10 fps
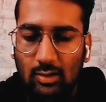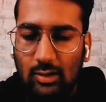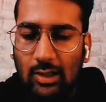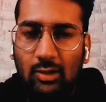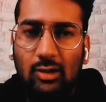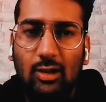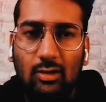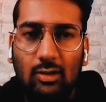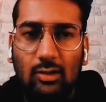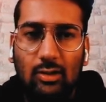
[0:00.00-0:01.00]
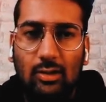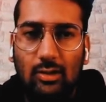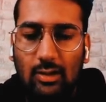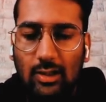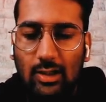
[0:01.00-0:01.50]
int,
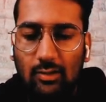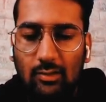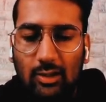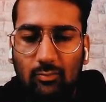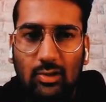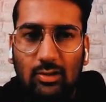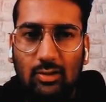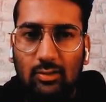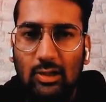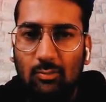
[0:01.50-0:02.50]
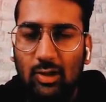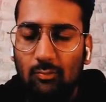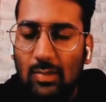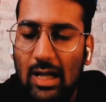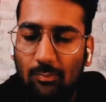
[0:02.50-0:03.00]
and let me just name it
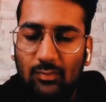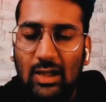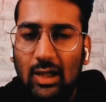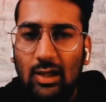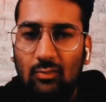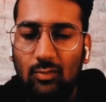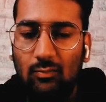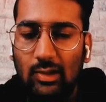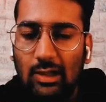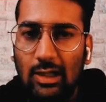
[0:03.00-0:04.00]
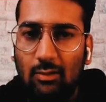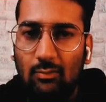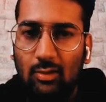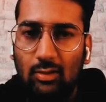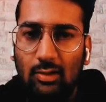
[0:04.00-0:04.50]
map. Then we will have
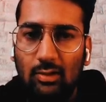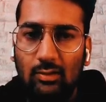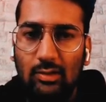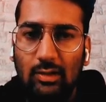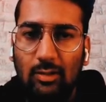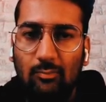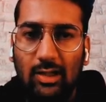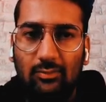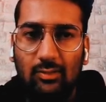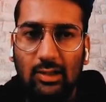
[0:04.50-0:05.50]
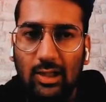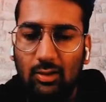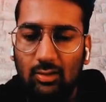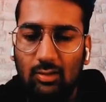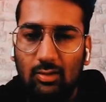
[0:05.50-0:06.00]
a max
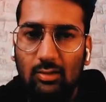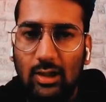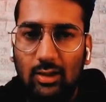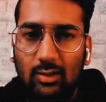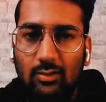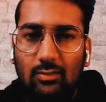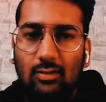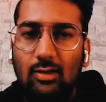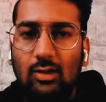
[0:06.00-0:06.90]
length, that is